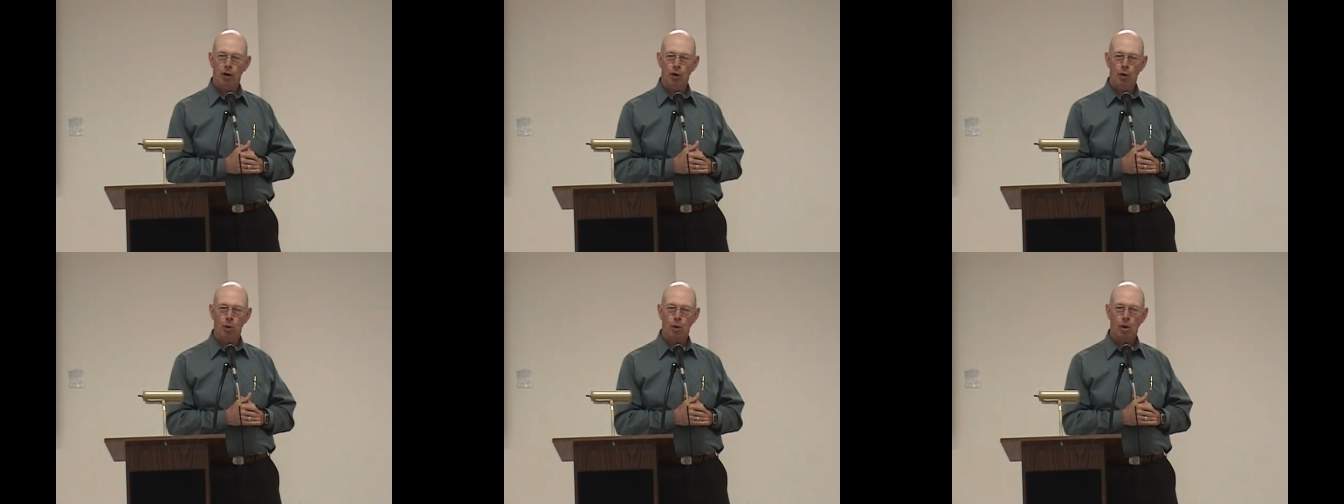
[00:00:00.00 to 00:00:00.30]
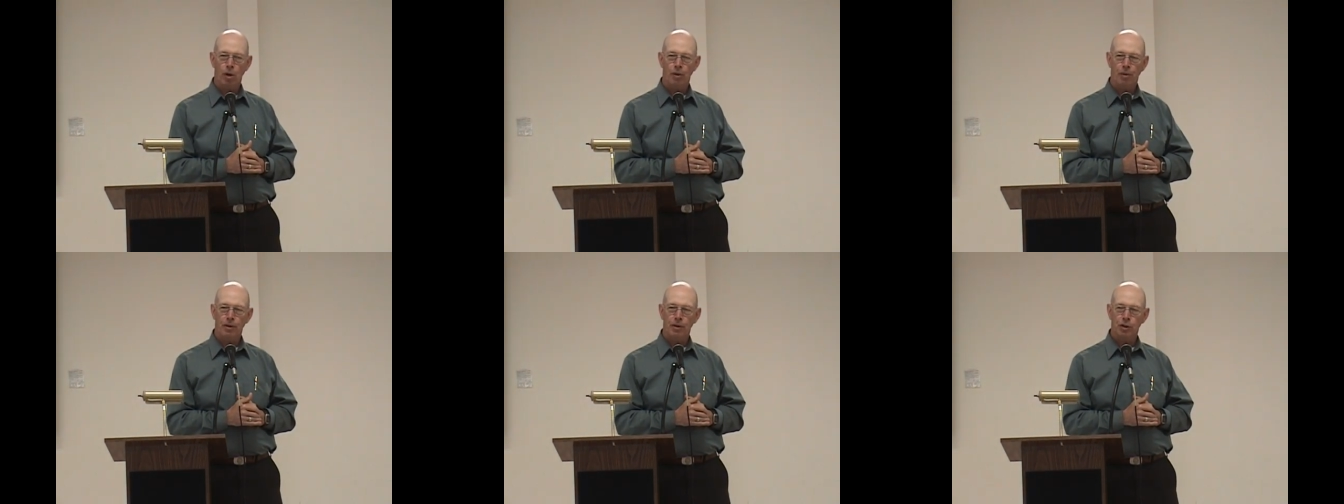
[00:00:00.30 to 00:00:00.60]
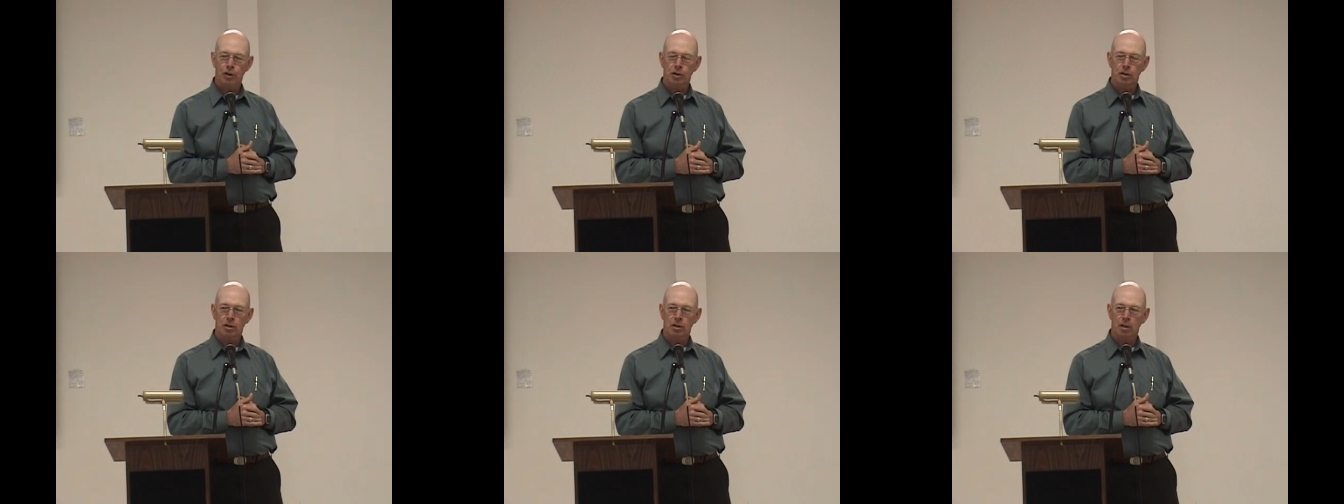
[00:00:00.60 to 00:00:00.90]
north and
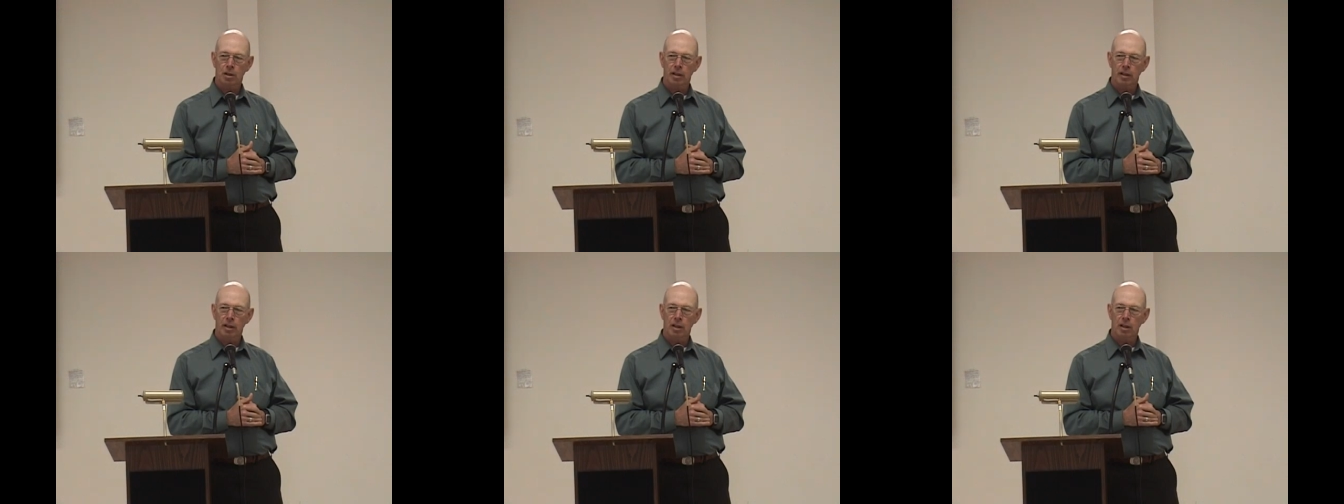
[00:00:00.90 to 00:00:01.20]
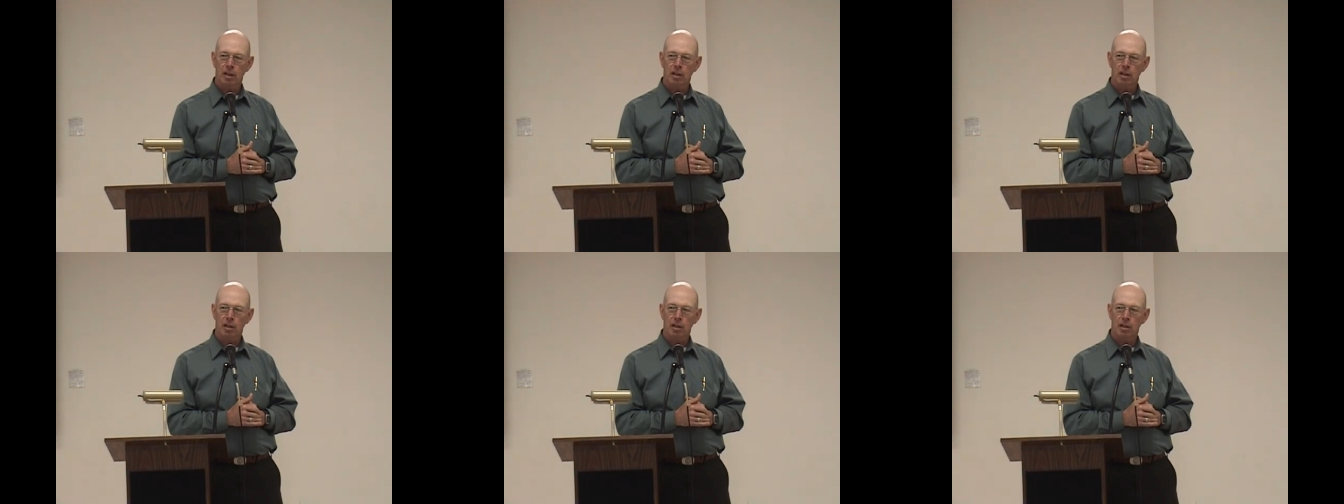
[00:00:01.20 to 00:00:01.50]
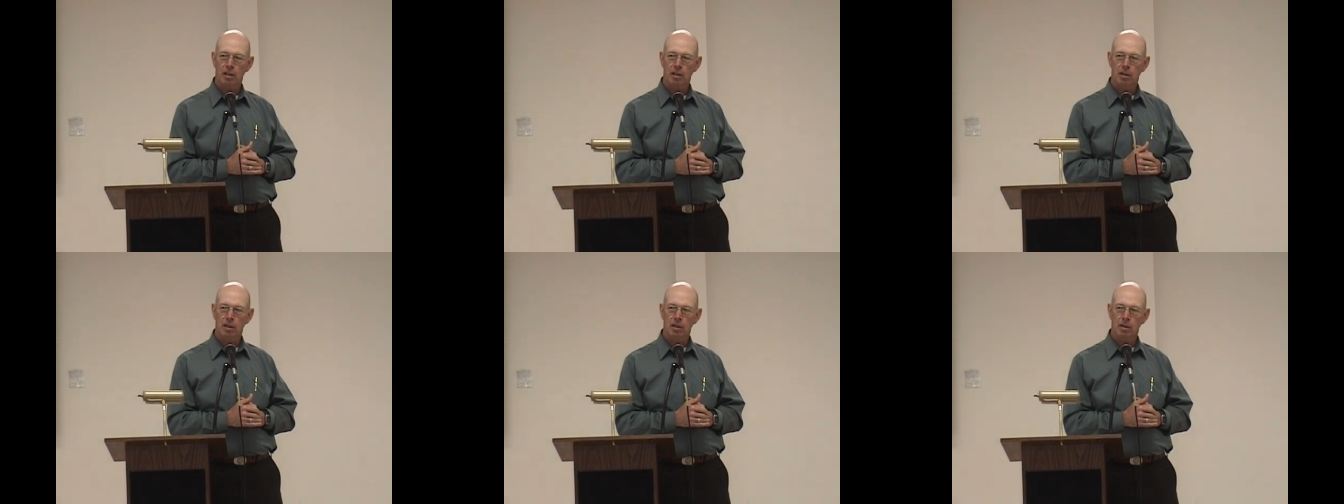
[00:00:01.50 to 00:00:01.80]
just a little
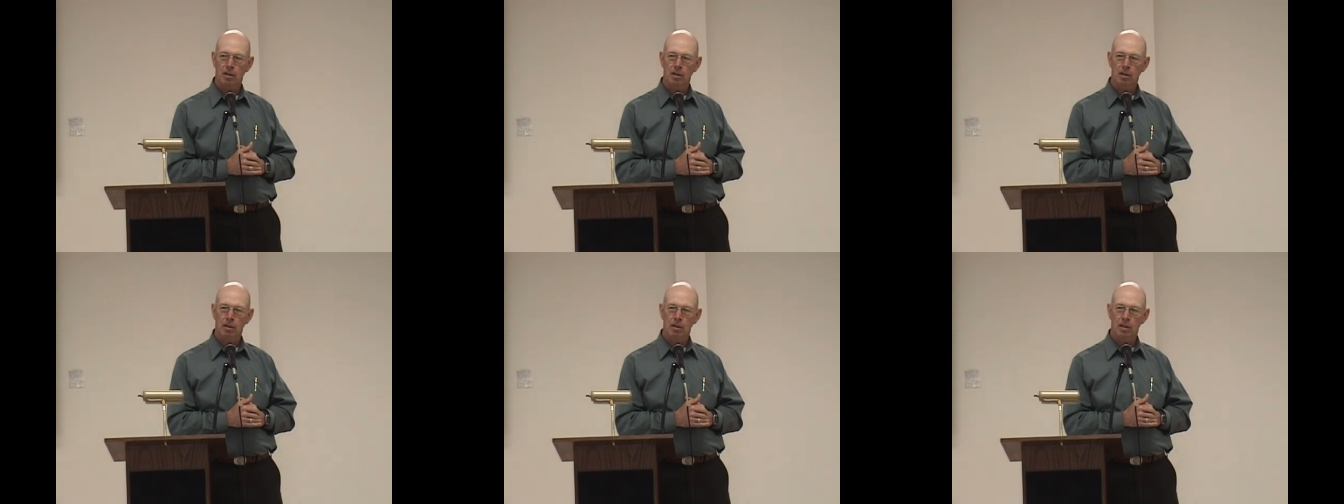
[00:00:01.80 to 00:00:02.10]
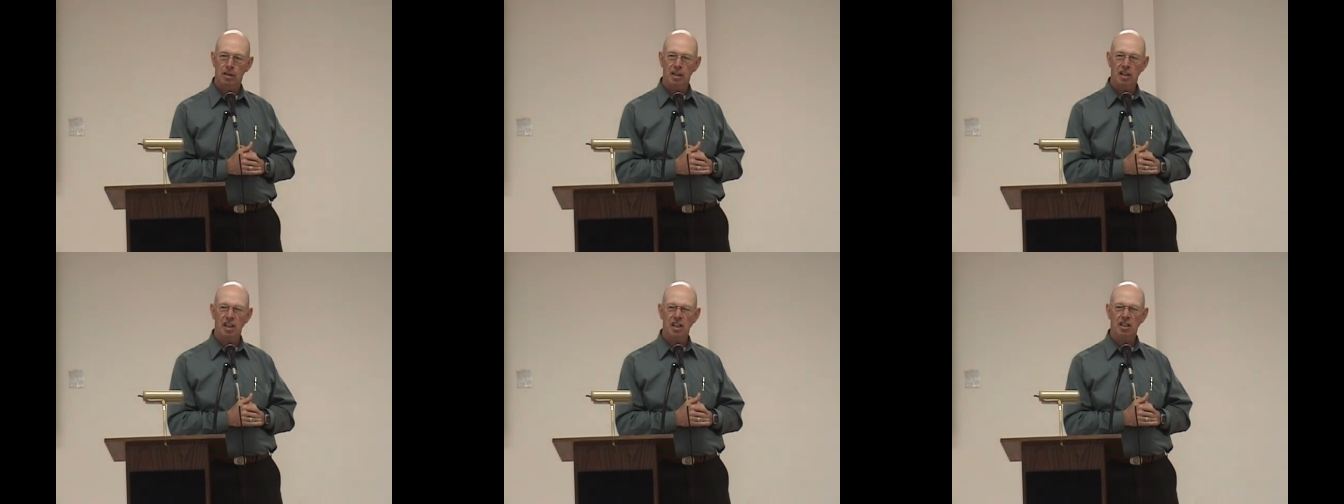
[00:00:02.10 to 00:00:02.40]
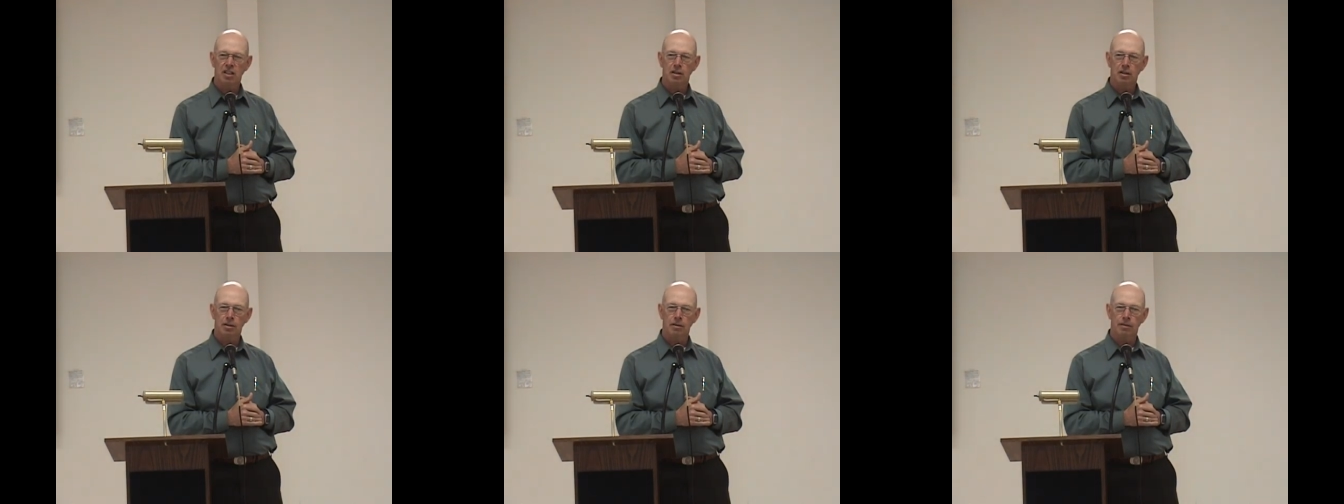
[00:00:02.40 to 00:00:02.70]

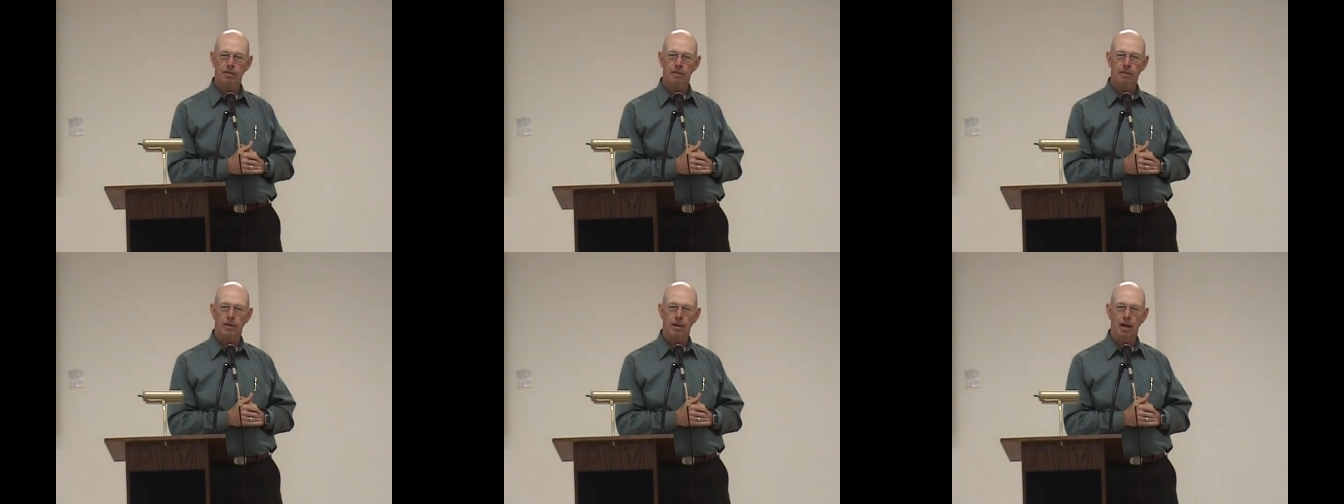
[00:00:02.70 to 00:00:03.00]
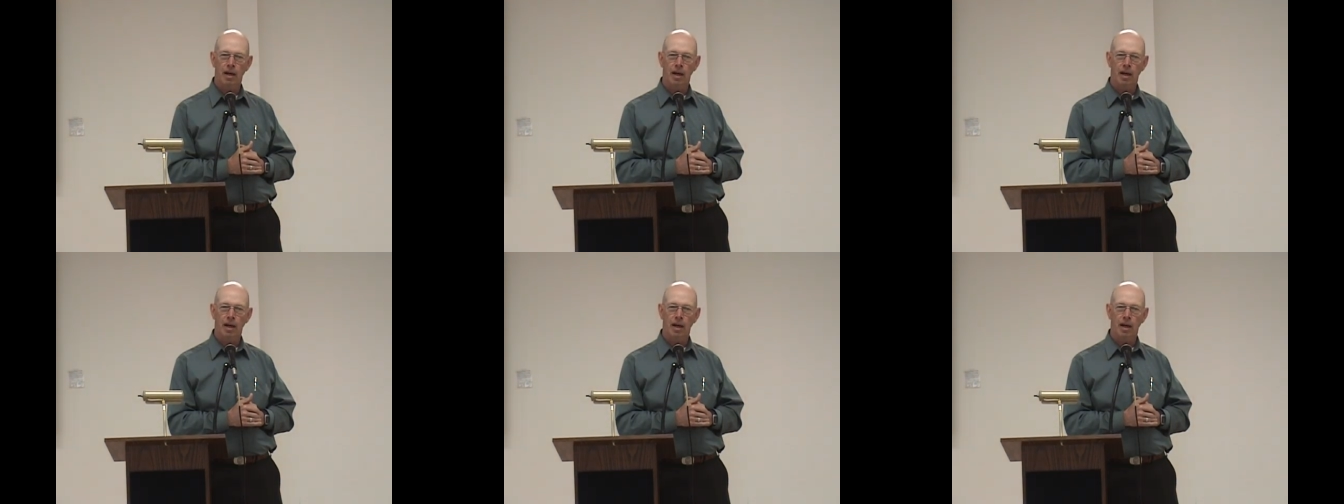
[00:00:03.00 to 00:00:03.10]
east of